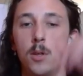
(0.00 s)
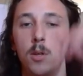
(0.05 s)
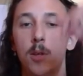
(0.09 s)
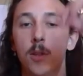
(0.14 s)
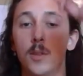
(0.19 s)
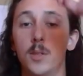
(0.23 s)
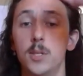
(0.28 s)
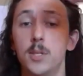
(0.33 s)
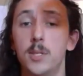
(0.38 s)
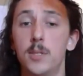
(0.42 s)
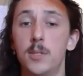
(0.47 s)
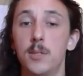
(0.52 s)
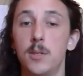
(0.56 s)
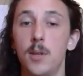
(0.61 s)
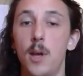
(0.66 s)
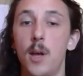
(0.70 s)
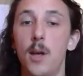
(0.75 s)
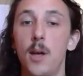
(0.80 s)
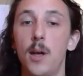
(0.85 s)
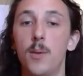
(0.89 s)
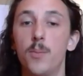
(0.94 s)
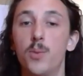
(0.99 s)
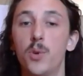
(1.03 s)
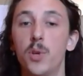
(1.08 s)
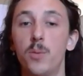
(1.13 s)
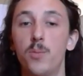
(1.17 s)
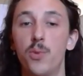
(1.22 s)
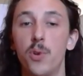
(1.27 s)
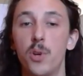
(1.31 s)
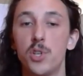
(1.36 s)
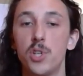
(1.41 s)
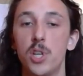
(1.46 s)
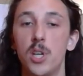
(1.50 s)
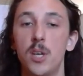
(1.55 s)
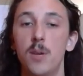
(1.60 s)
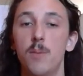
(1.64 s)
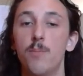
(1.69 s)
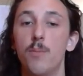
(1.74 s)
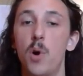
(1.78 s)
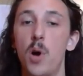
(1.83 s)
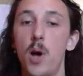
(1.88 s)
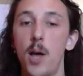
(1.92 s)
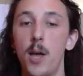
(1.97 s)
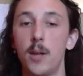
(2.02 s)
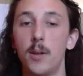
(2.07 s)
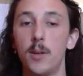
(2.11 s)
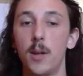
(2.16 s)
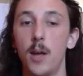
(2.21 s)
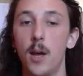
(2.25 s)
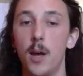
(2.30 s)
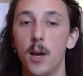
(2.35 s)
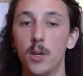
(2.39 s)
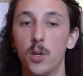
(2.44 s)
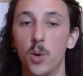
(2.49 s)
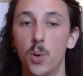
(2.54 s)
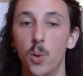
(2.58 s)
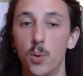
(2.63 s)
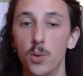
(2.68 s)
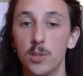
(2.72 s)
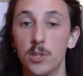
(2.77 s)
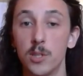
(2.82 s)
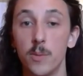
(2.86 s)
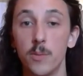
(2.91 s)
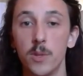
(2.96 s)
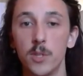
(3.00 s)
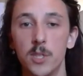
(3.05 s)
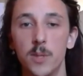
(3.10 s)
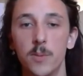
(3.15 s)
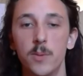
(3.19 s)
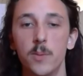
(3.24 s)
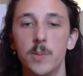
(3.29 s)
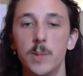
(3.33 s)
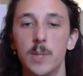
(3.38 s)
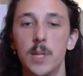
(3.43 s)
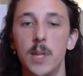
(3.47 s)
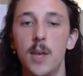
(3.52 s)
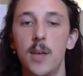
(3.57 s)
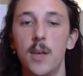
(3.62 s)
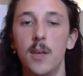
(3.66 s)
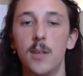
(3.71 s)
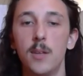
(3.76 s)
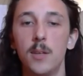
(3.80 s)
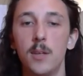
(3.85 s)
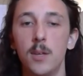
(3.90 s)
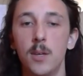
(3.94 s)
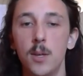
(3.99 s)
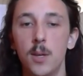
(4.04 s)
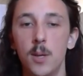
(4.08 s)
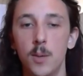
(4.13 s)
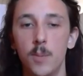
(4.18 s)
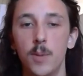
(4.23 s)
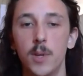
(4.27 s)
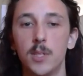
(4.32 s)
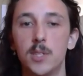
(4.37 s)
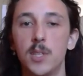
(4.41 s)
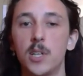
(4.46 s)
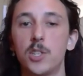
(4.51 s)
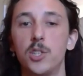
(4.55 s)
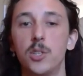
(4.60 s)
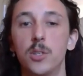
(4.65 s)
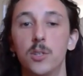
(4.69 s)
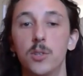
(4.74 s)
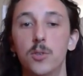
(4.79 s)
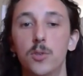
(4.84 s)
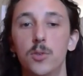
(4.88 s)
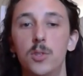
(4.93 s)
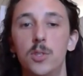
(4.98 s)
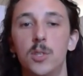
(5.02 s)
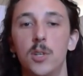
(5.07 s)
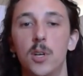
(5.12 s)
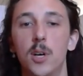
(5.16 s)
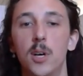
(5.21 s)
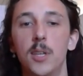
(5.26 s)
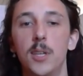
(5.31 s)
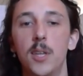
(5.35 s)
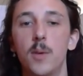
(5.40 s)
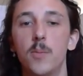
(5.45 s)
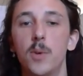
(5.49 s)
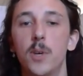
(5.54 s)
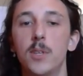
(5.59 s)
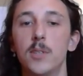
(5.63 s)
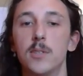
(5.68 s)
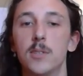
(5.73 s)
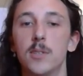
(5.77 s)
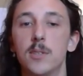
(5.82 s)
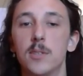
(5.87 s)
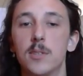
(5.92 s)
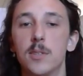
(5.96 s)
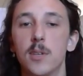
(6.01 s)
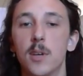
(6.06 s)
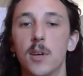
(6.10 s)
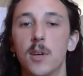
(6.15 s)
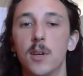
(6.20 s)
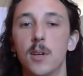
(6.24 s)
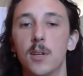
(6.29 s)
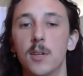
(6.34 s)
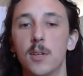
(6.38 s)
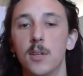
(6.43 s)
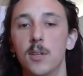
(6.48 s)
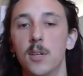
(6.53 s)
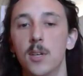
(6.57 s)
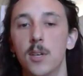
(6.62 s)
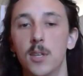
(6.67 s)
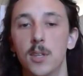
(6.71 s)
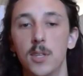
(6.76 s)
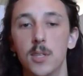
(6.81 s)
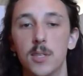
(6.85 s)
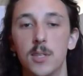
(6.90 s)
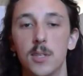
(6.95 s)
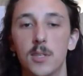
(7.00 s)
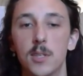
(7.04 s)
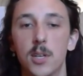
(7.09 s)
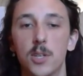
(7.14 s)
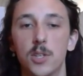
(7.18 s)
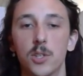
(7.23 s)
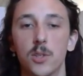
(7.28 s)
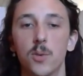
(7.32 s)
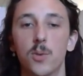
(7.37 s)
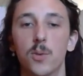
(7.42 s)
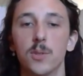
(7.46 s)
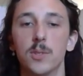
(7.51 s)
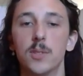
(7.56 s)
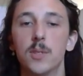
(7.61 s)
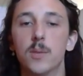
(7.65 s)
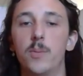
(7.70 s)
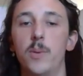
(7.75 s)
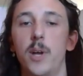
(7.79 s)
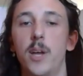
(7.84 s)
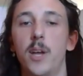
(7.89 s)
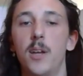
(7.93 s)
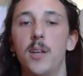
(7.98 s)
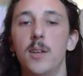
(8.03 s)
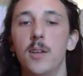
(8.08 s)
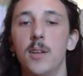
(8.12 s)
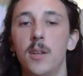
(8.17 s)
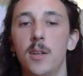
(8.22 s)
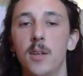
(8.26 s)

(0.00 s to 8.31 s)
This putting pressure here might cause some of the symptoms in the hand. That's actually a good sign. That means it's this that's actually causing the pain.